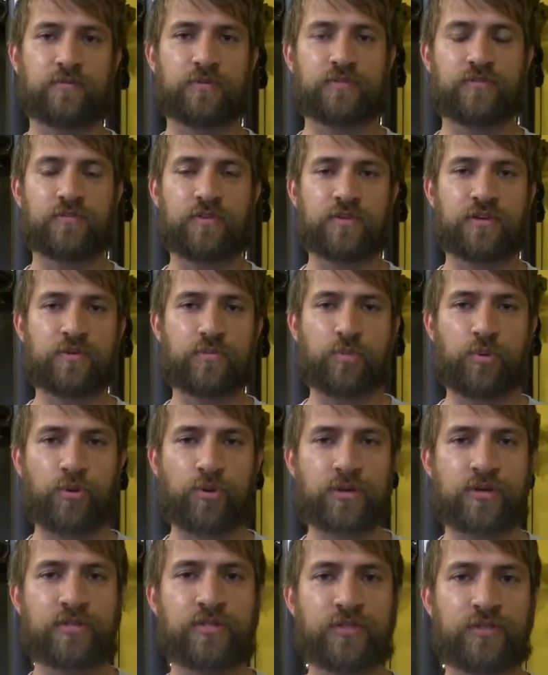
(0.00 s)
It's very
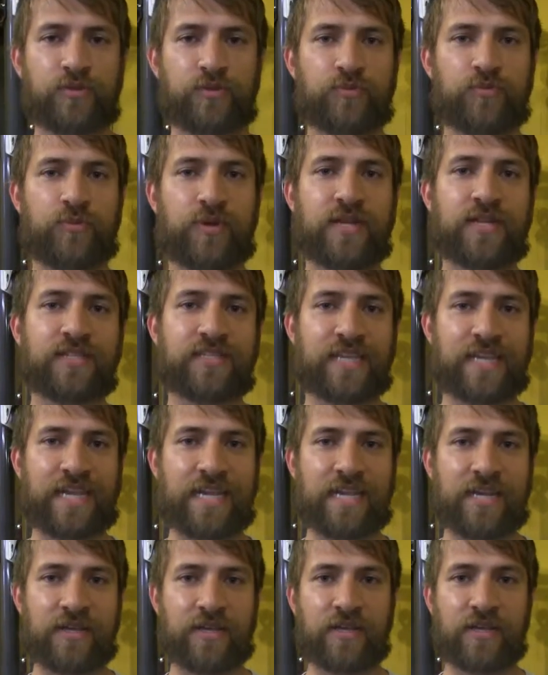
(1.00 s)
important to
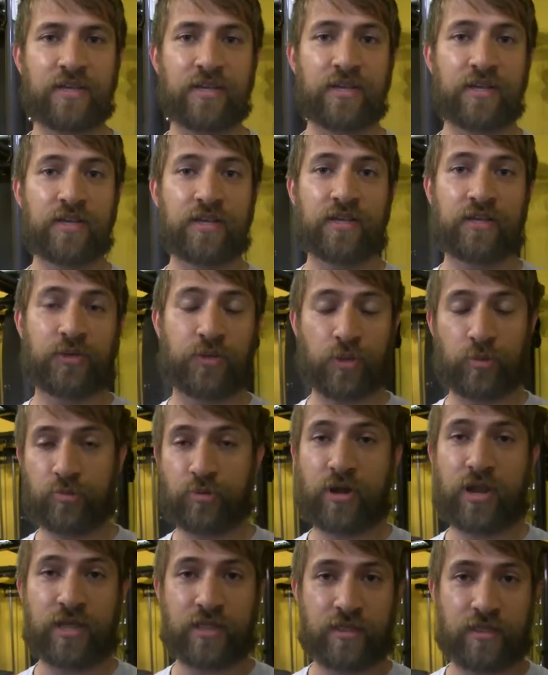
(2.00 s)
maintain your
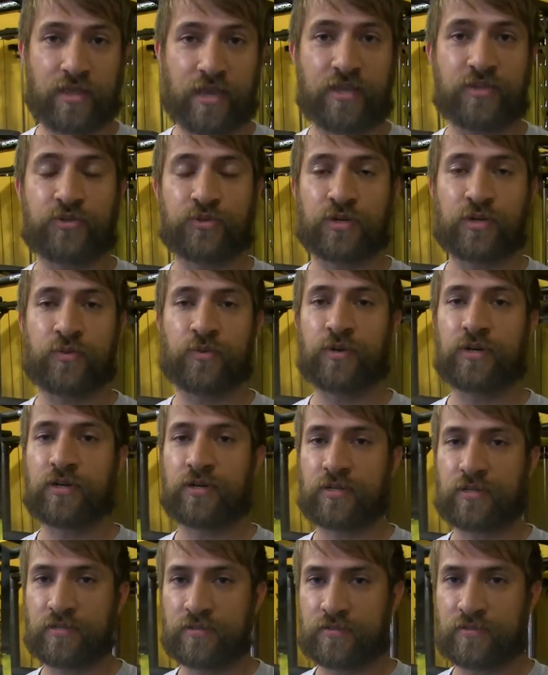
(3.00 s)
breath as you're at
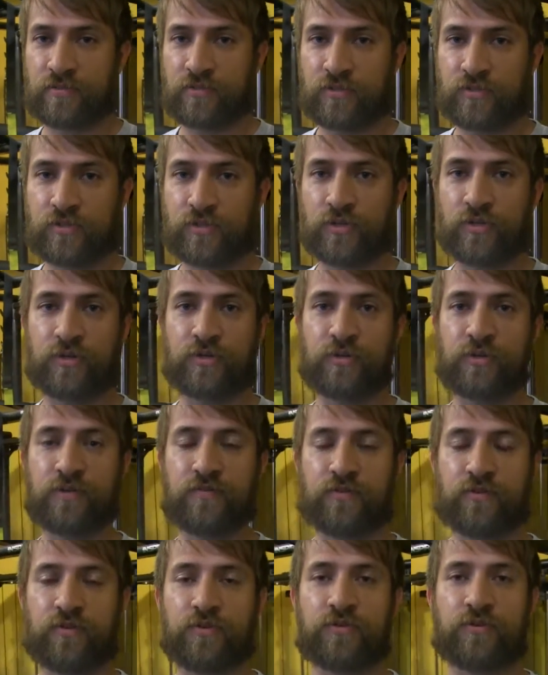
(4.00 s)
work. So
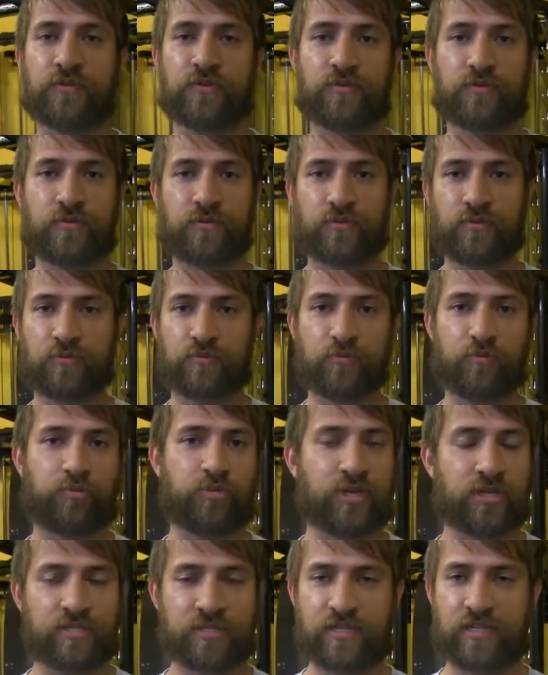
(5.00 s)
if you're
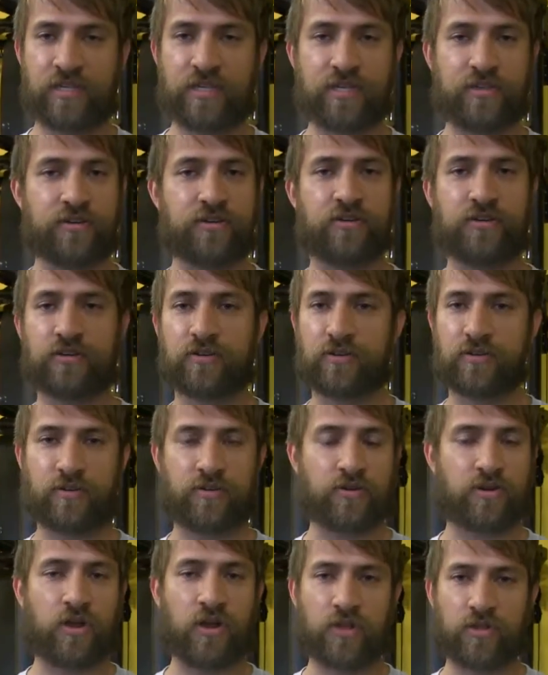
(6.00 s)
busy and
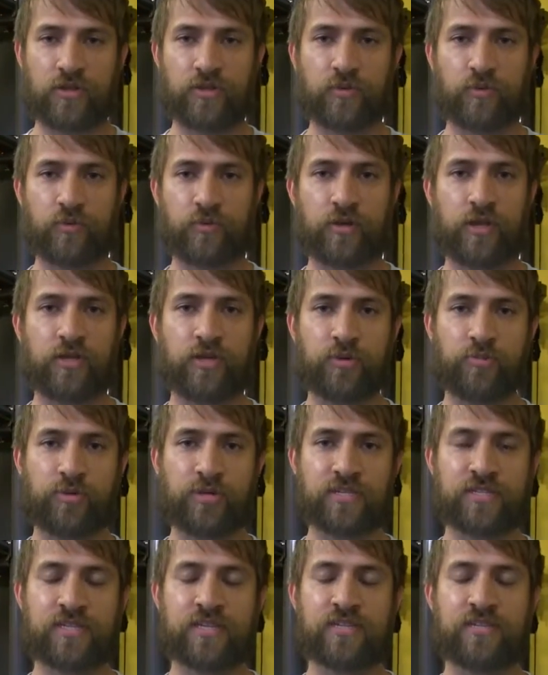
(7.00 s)
you're all in your
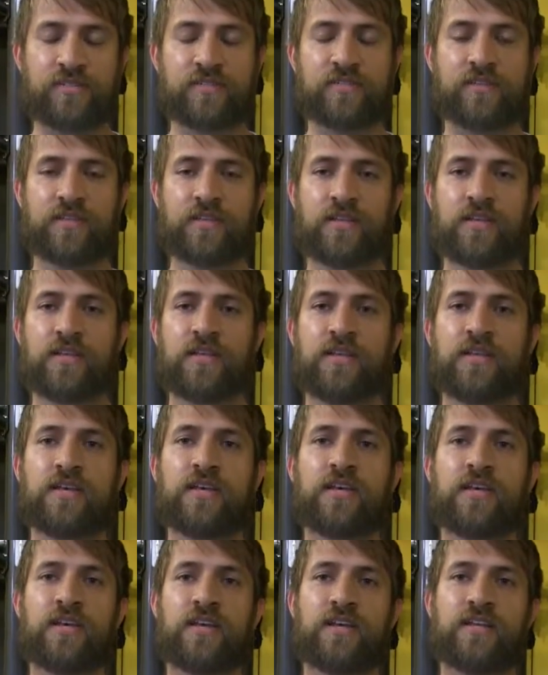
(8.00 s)
business,
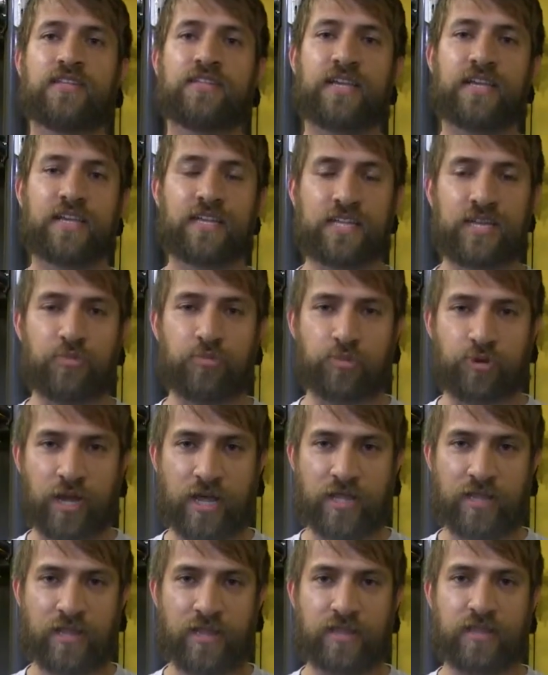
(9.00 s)
take a deep
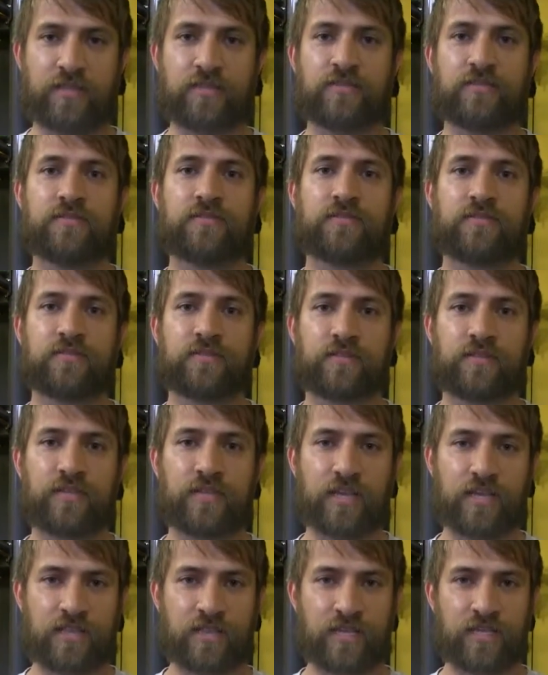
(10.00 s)
breath,
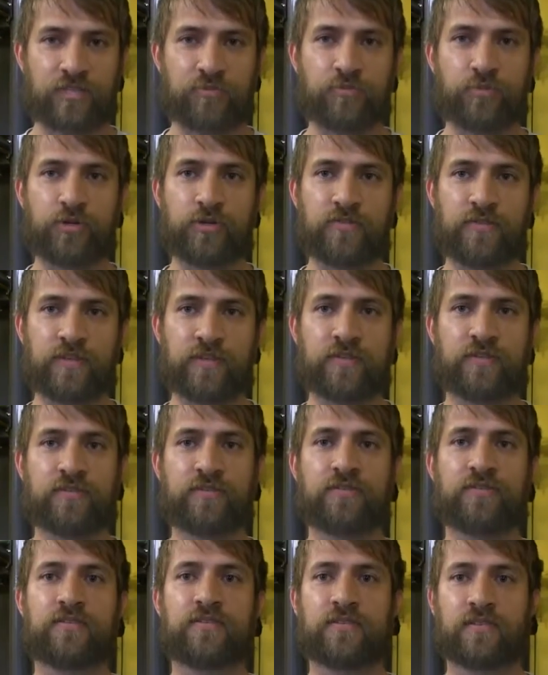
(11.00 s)
get things
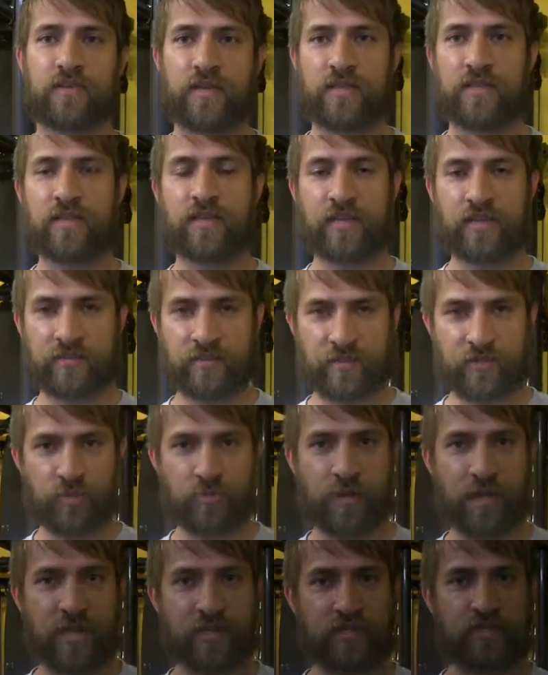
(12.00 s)
moving, and then continue
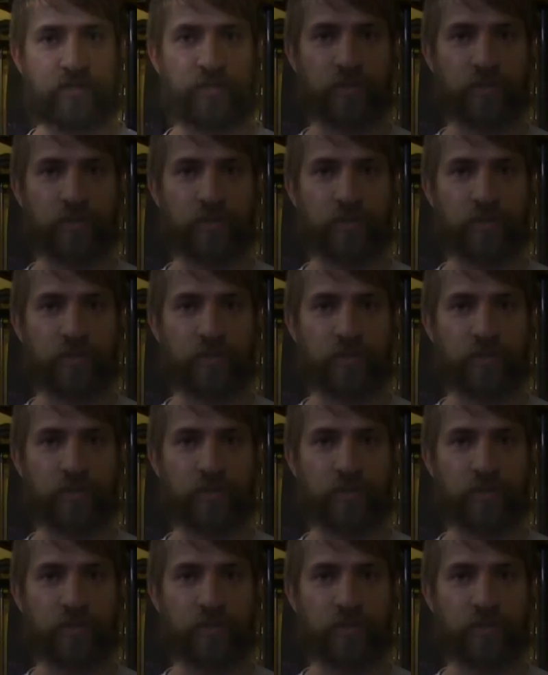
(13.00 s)
back to